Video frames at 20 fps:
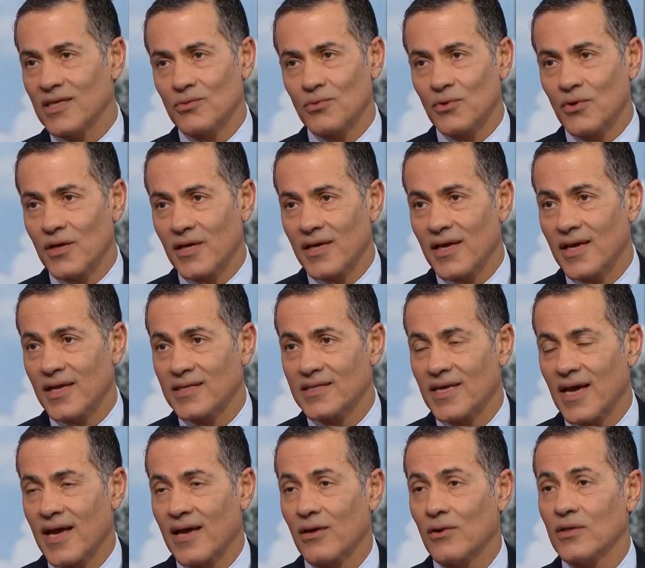We're going to get
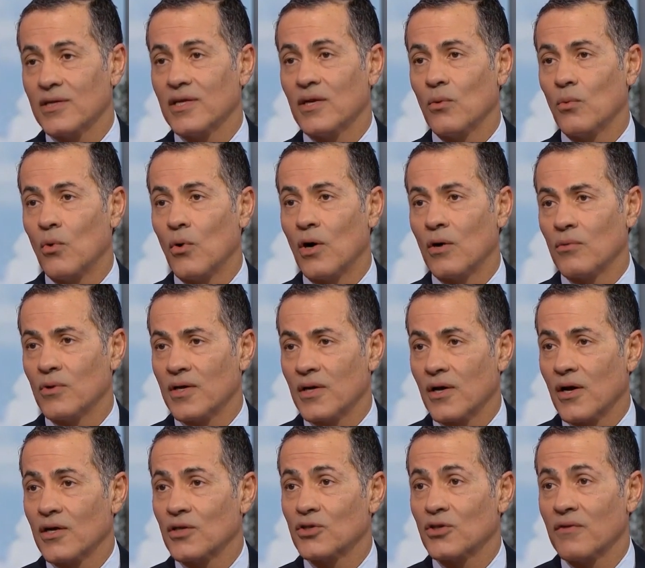entangled in a war with a
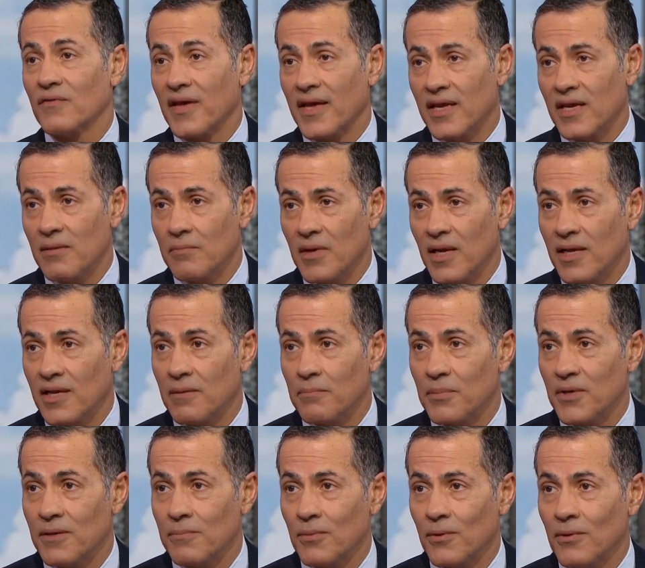country of 80 million
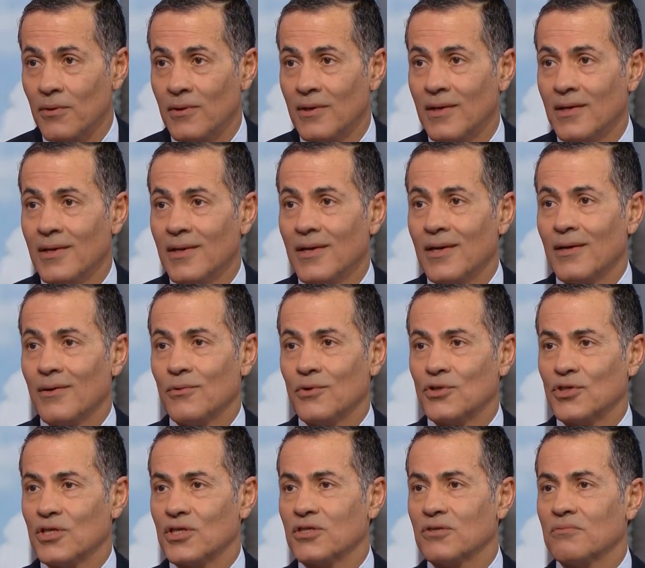people,
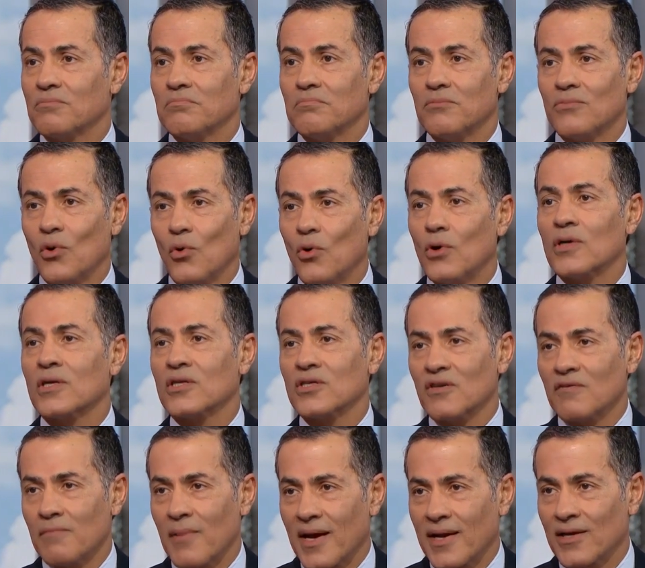which is orders
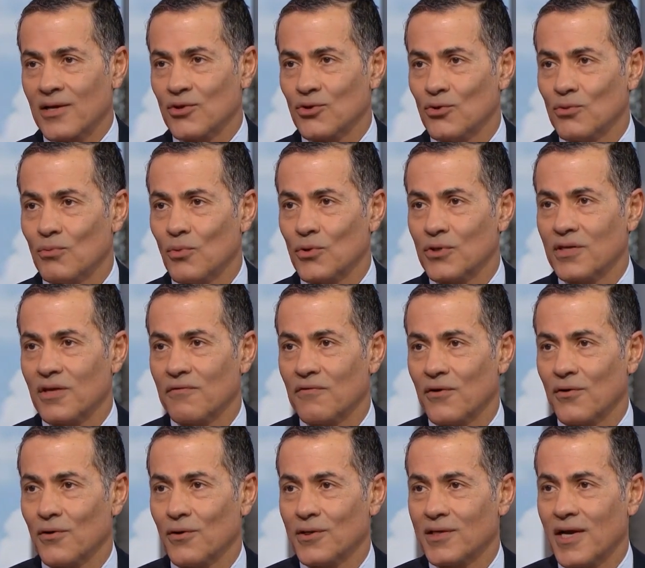of magnitude more
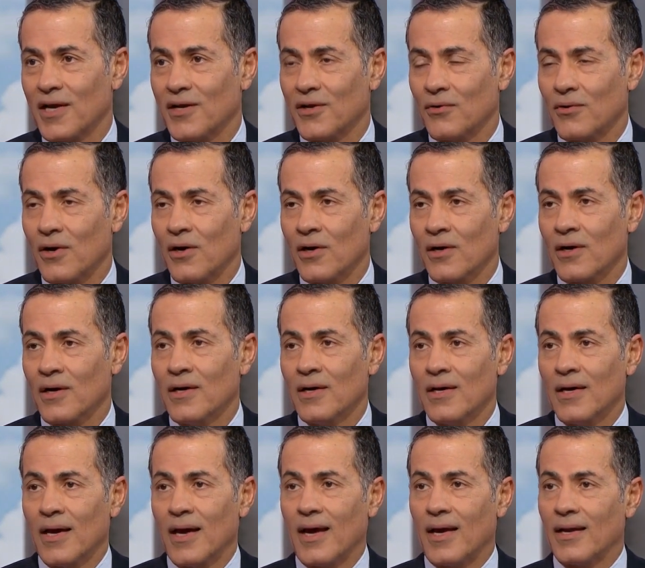difficult than Iraq.
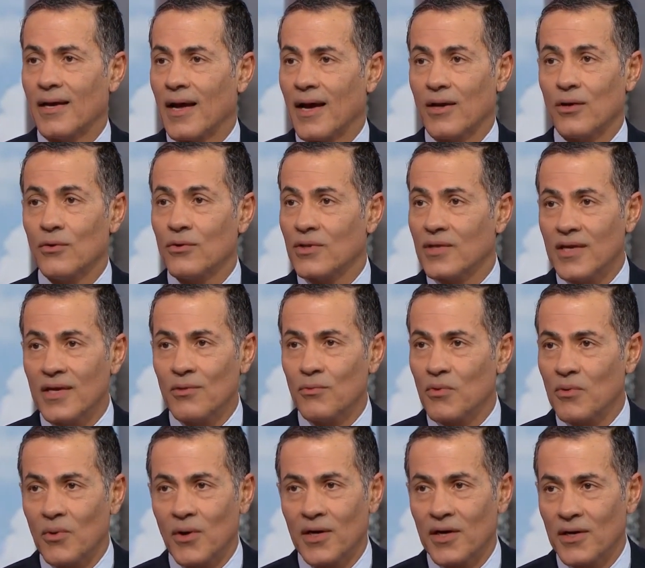And I don't think
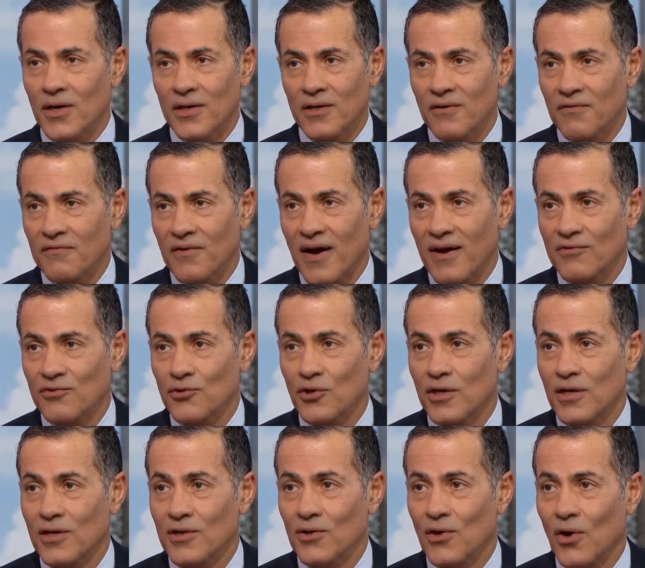we want another $5
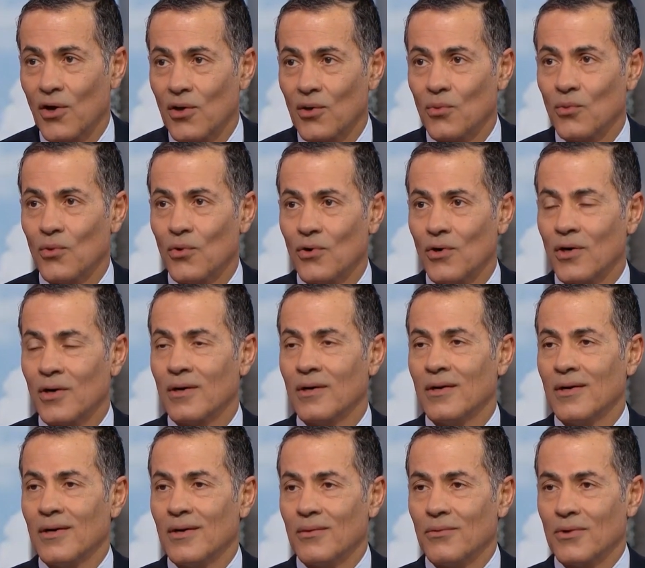trillion war
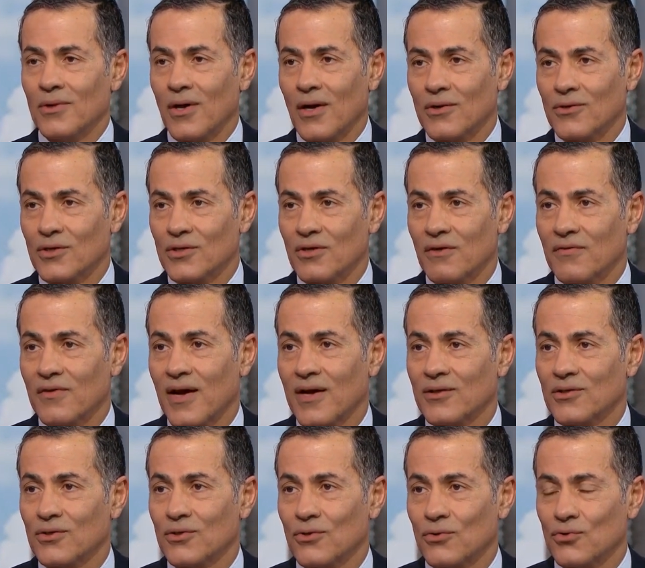with hundreds of
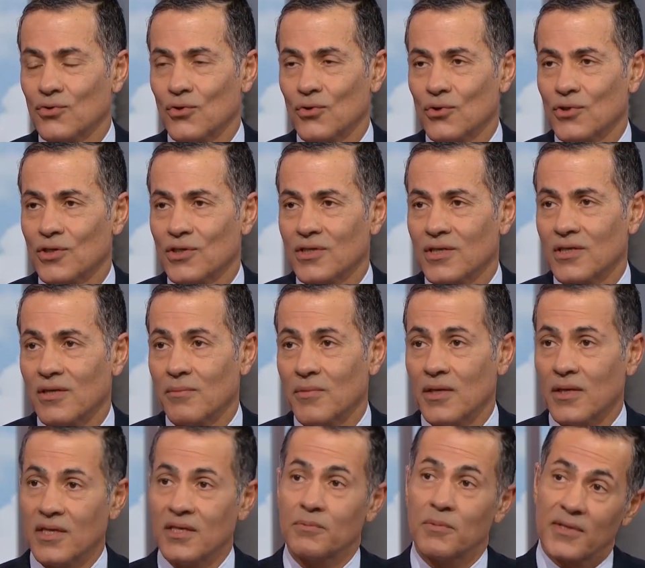thousands of soldiers in the
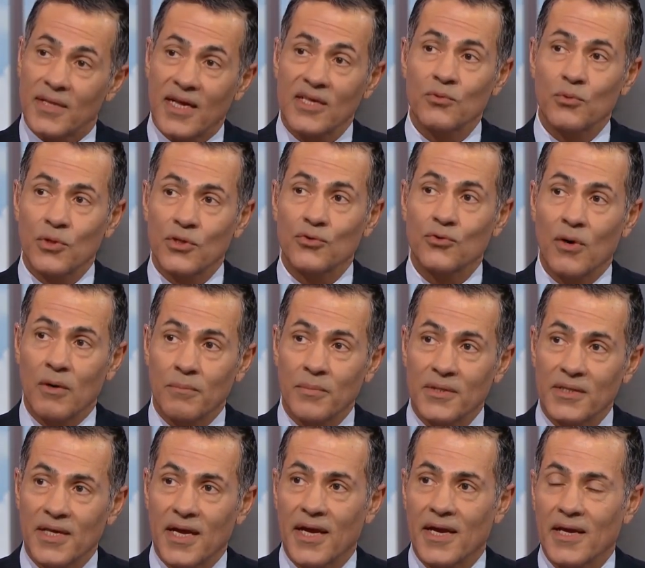Middle East, but that's where
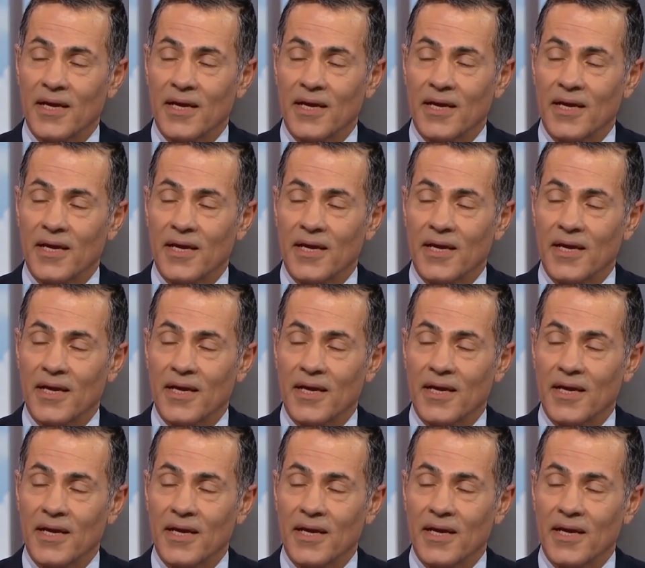Trump is heading.